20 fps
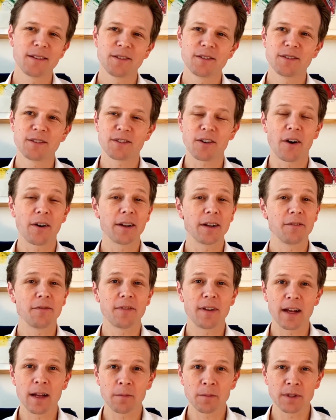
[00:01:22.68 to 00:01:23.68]
starting a
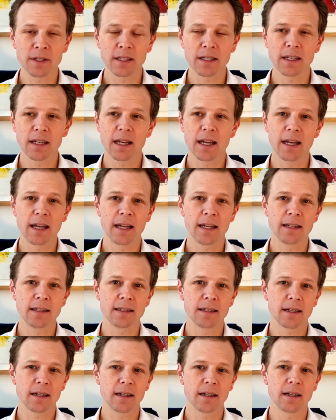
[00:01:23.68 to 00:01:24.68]
family,
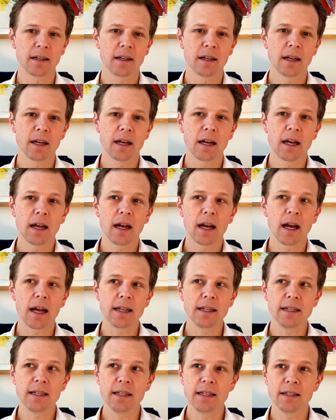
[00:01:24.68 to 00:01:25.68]
and I
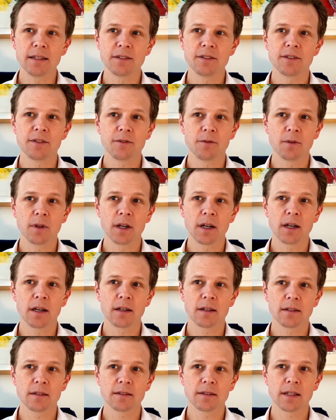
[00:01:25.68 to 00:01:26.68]
needed to
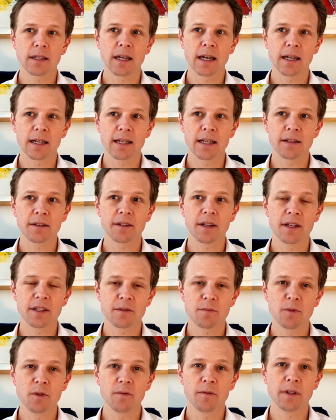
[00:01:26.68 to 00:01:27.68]
kind of get things
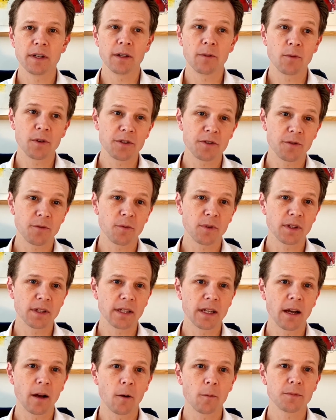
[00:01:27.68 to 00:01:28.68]
moving, and Richard
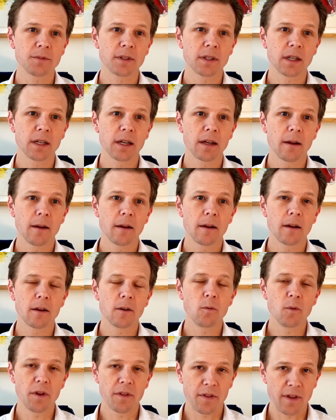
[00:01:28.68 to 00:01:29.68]
really helped
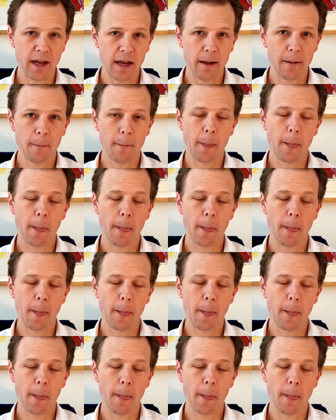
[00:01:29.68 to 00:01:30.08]
with that.